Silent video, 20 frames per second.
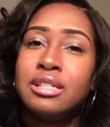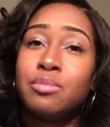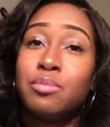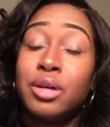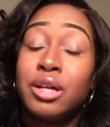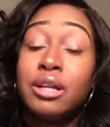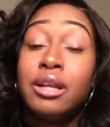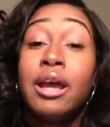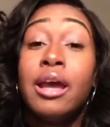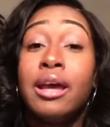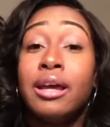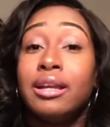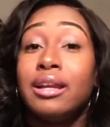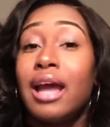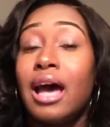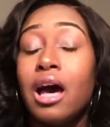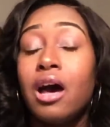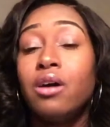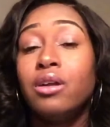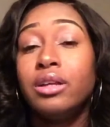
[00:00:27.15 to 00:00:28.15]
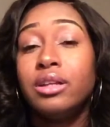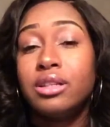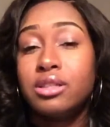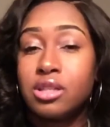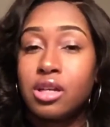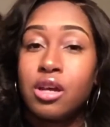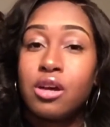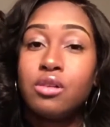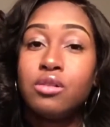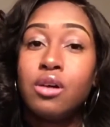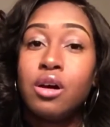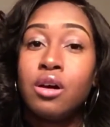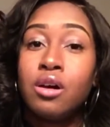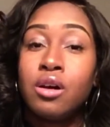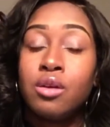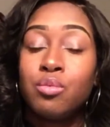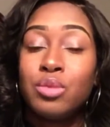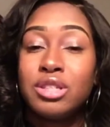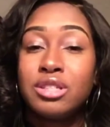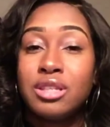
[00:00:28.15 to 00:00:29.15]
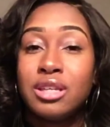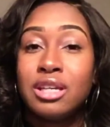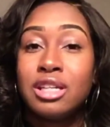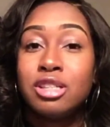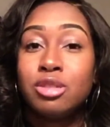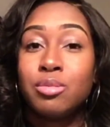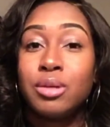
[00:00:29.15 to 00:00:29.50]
but not only does it go on with teens,